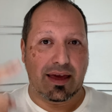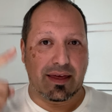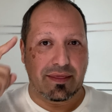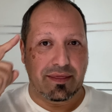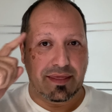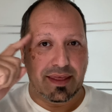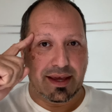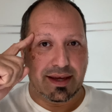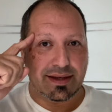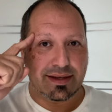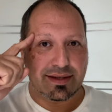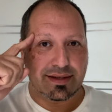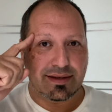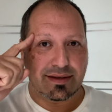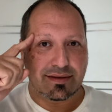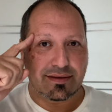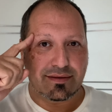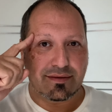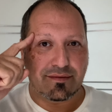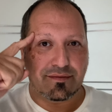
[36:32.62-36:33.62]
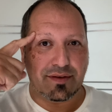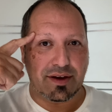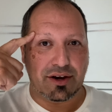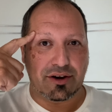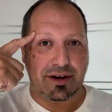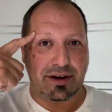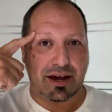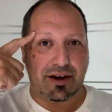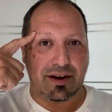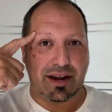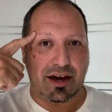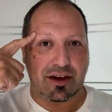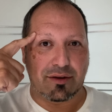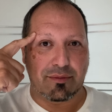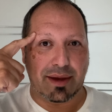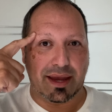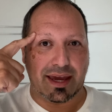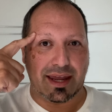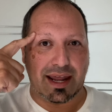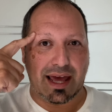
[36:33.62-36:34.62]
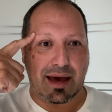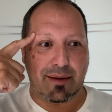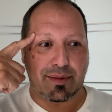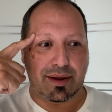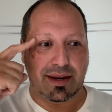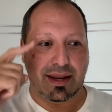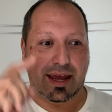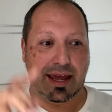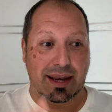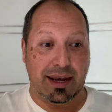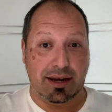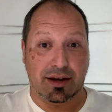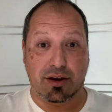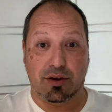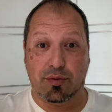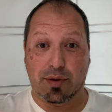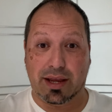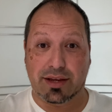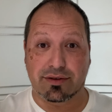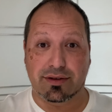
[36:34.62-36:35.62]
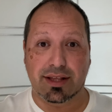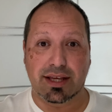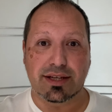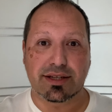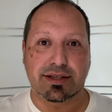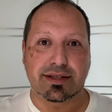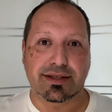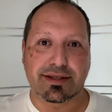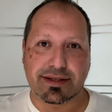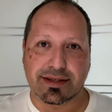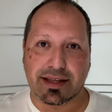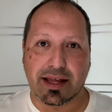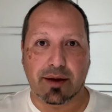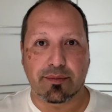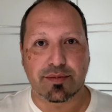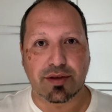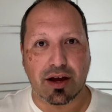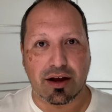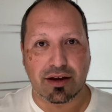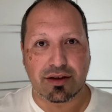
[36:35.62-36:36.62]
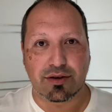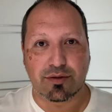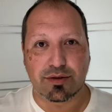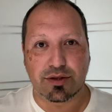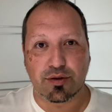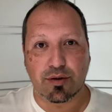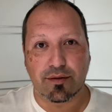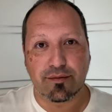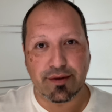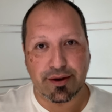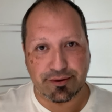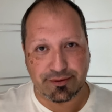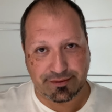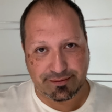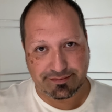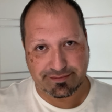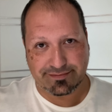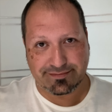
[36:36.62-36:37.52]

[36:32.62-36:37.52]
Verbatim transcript: This figured out how to make it happen. And congratulations, now I'm talking into a phone.